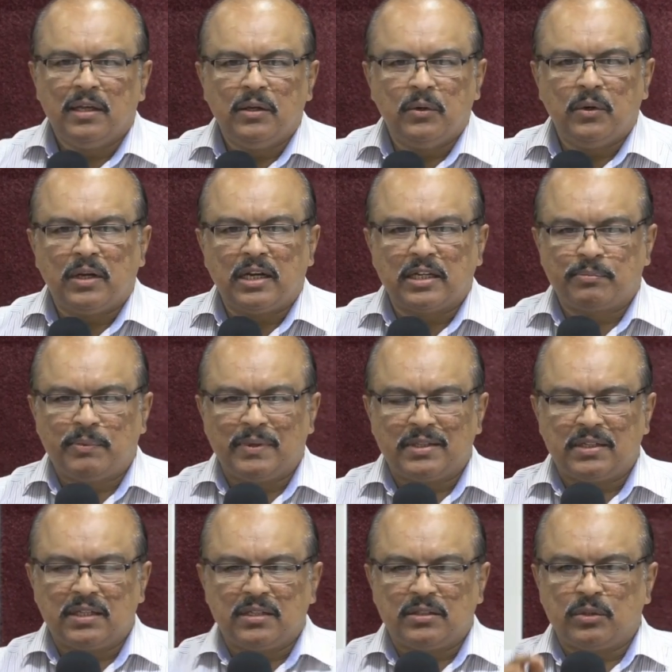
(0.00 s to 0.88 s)
You are
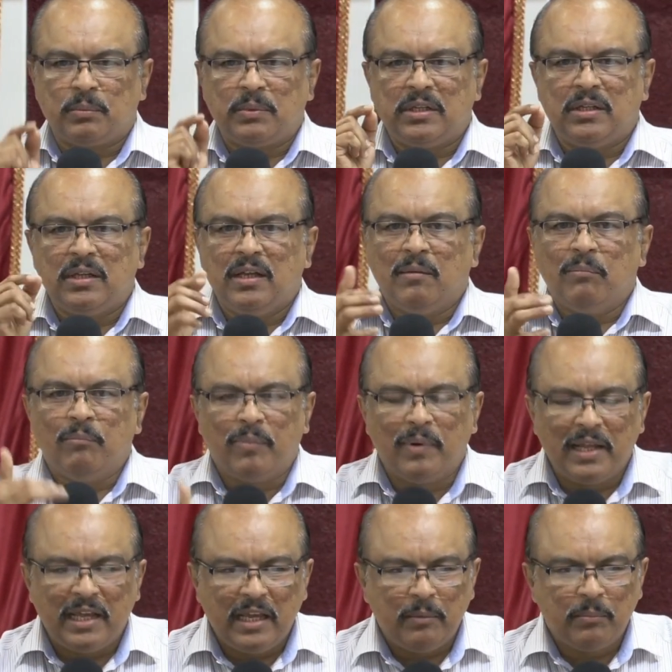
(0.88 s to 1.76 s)
expected to be
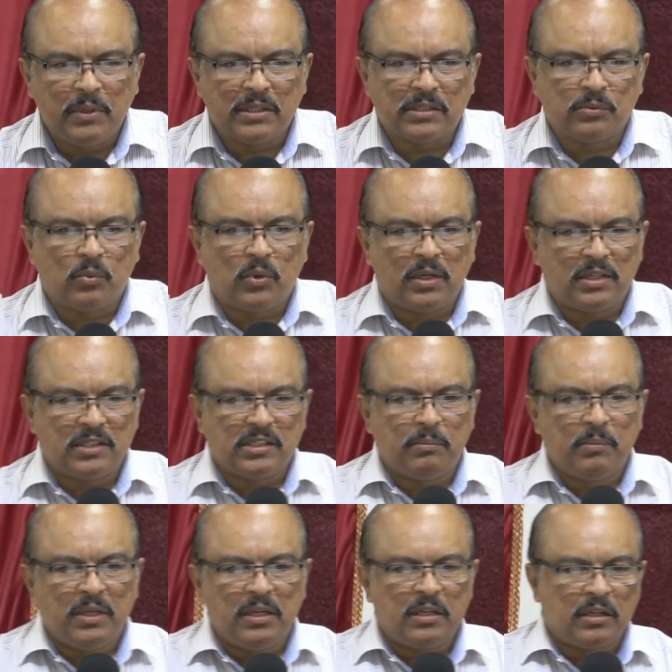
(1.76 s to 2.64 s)
blameless. What is the
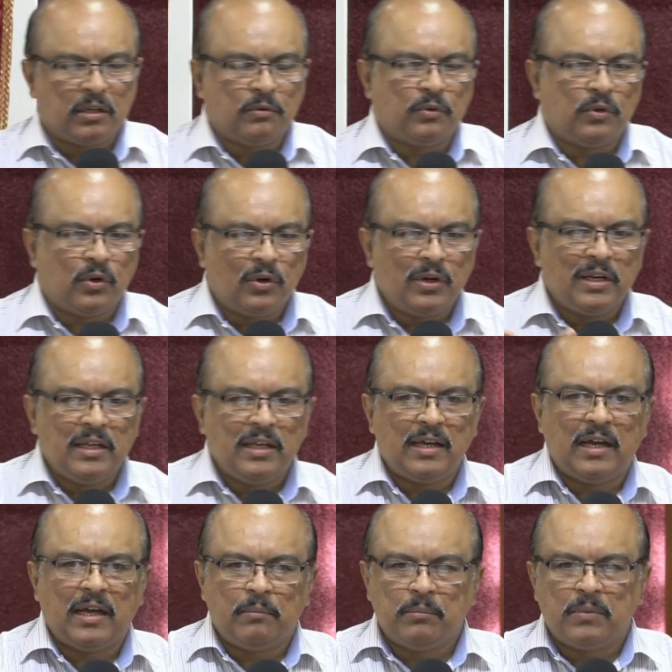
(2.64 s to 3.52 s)
meaning of holy
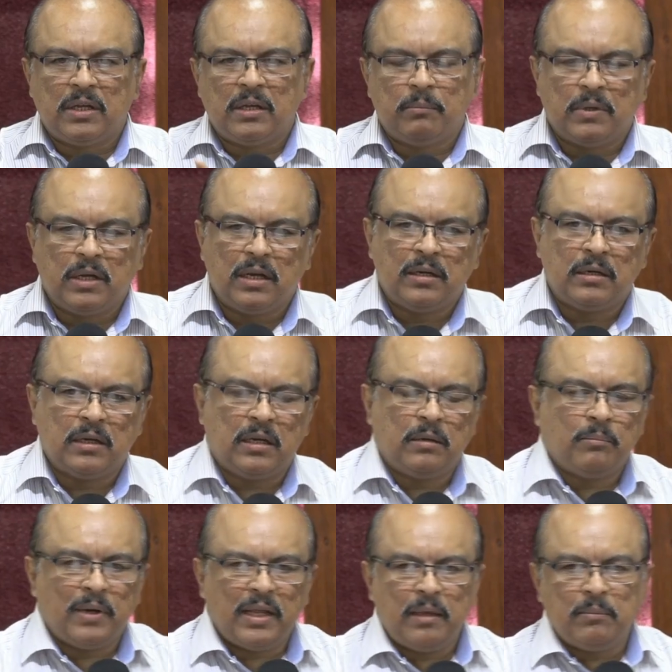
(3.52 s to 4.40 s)
and, and,
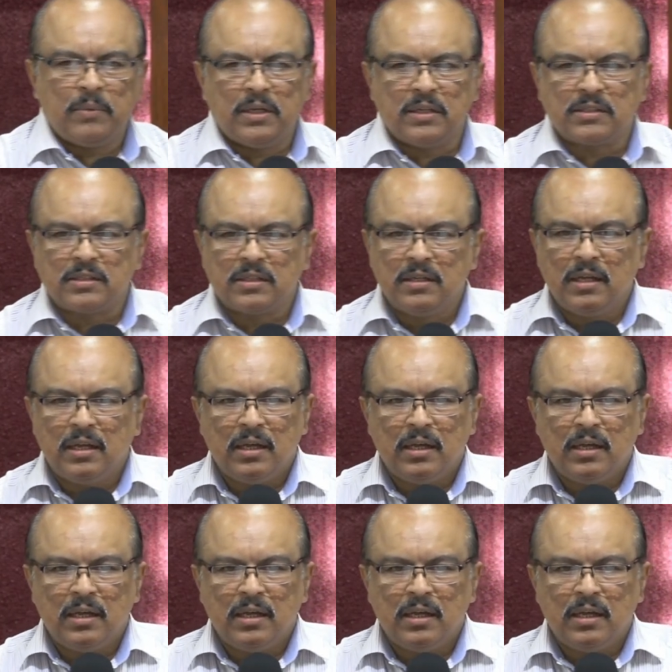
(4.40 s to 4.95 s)
and blameless?